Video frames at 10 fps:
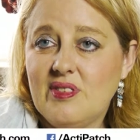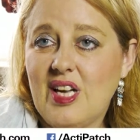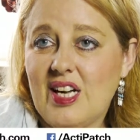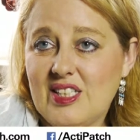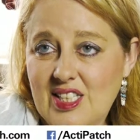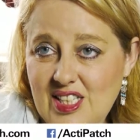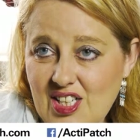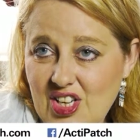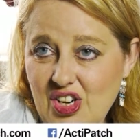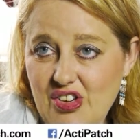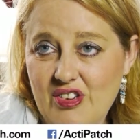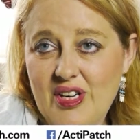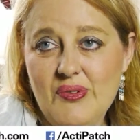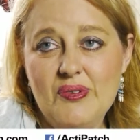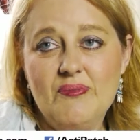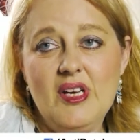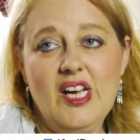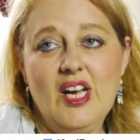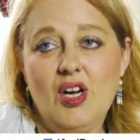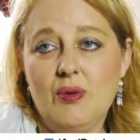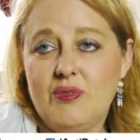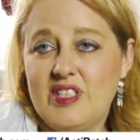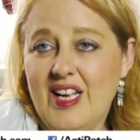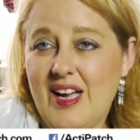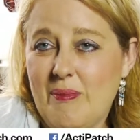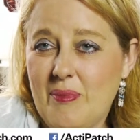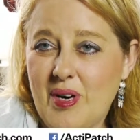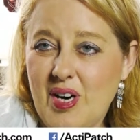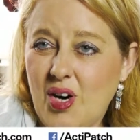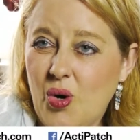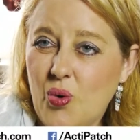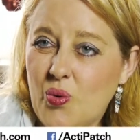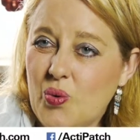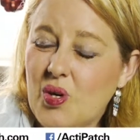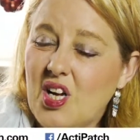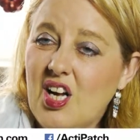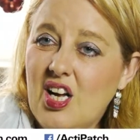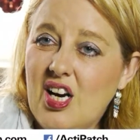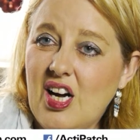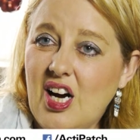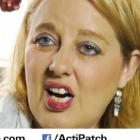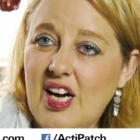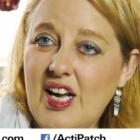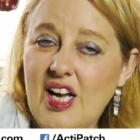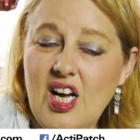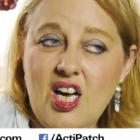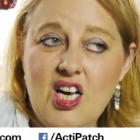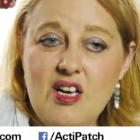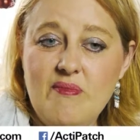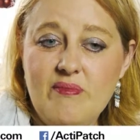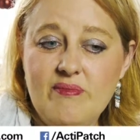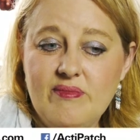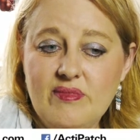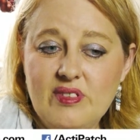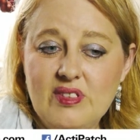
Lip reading: that didn't agree with me. It upset my whole, bowels and